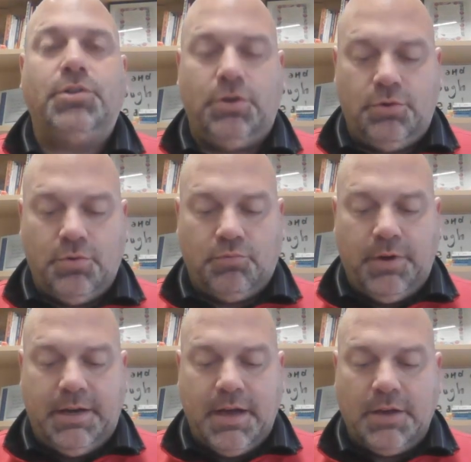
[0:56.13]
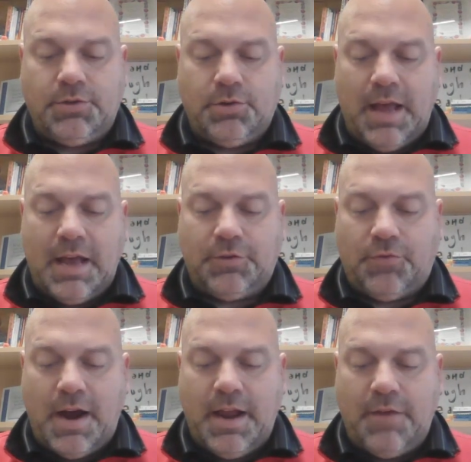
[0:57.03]
to Reed Custer last
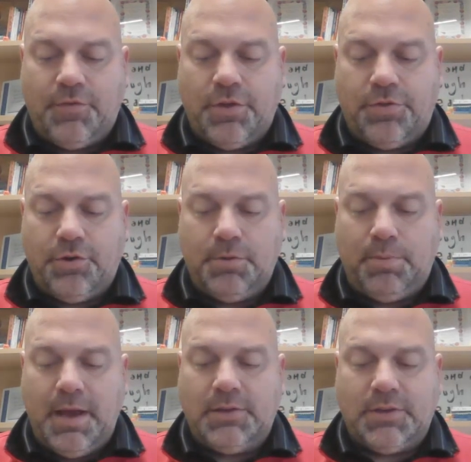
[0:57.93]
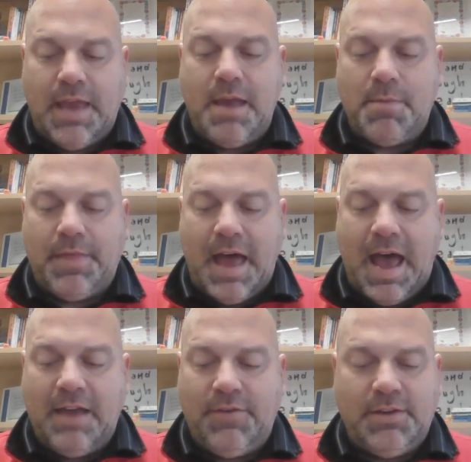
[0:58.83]
Friday for the third place game of the
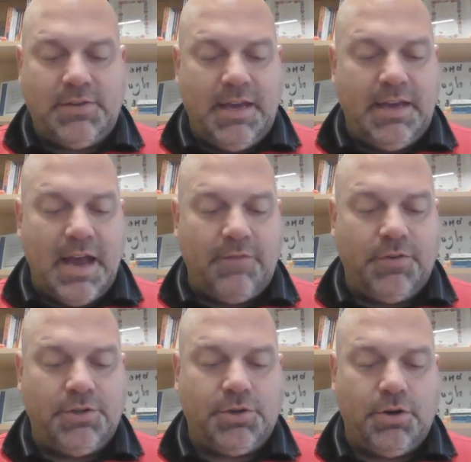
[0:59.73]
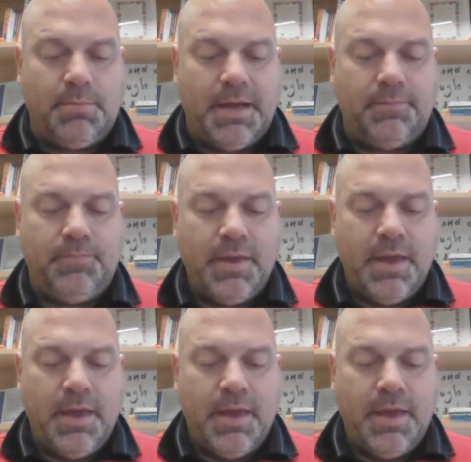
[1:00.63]
IVC conference tournament.